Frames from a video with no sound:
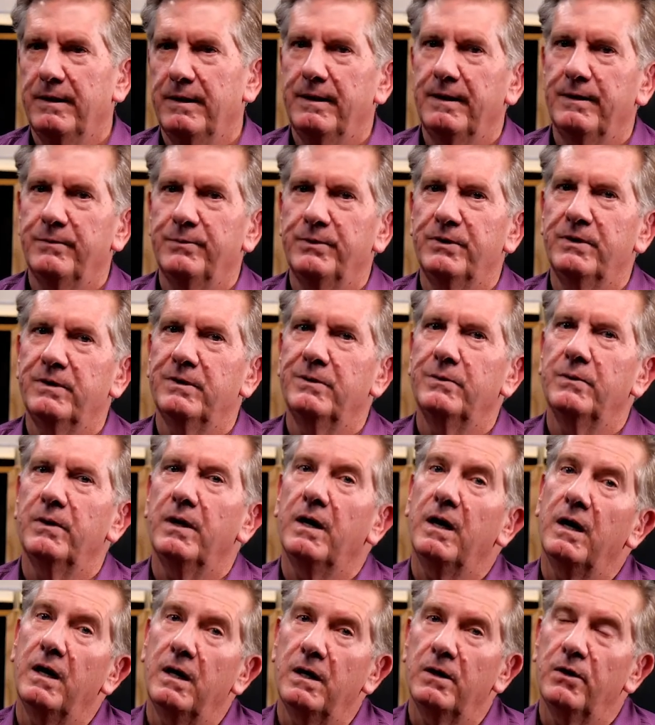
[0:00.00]
And we'll go,
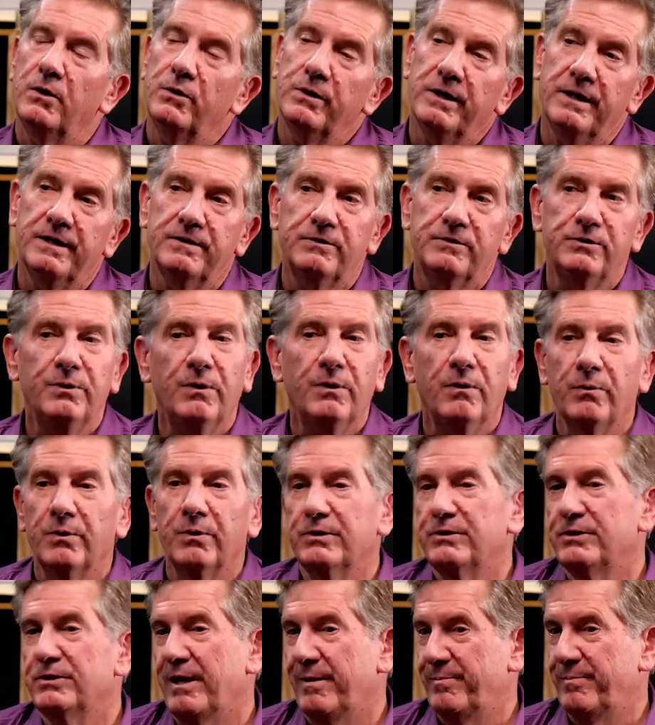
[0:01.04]
okay, 2-hour
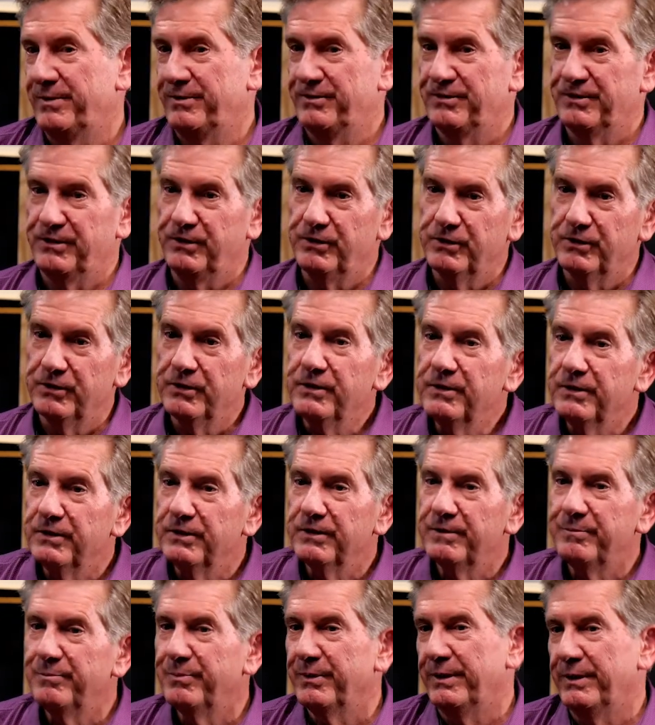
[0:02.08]
workshop is
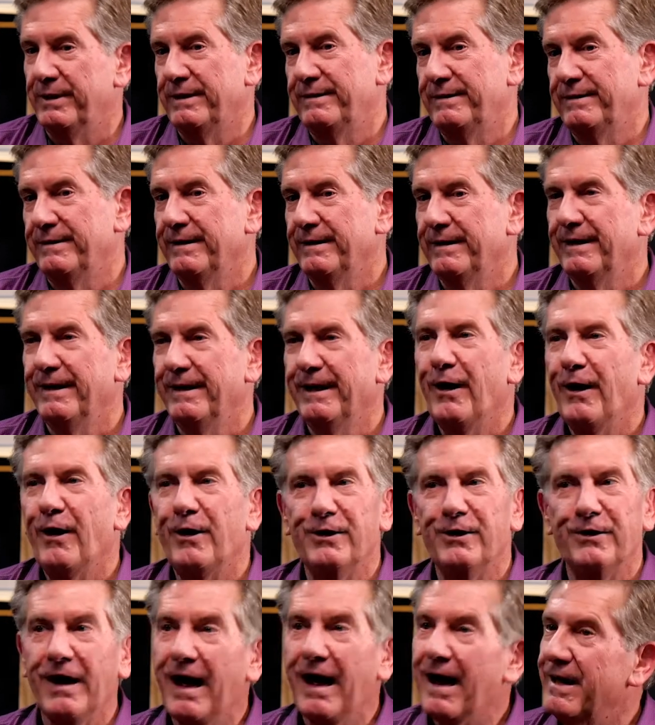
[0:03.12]
good, but you're
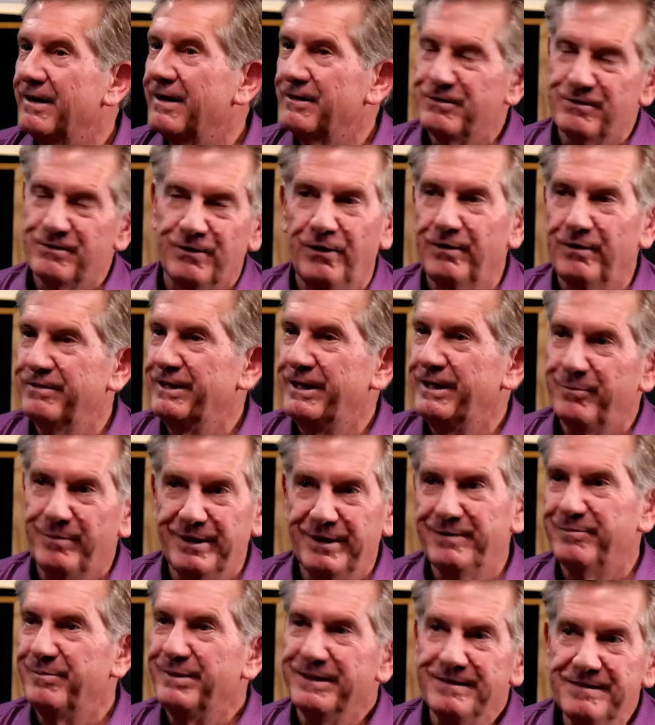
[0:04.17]
not going to solve any
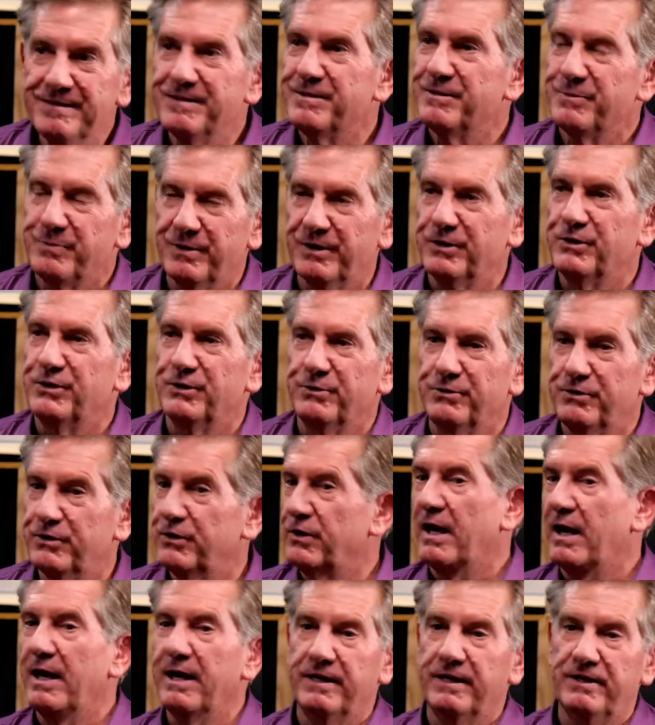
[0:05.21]
big business issues. You're
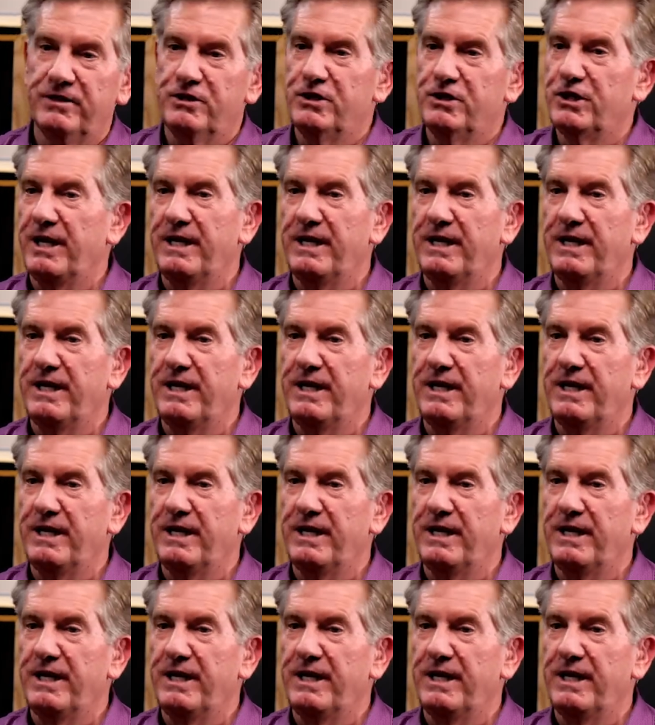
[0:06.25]
not going to change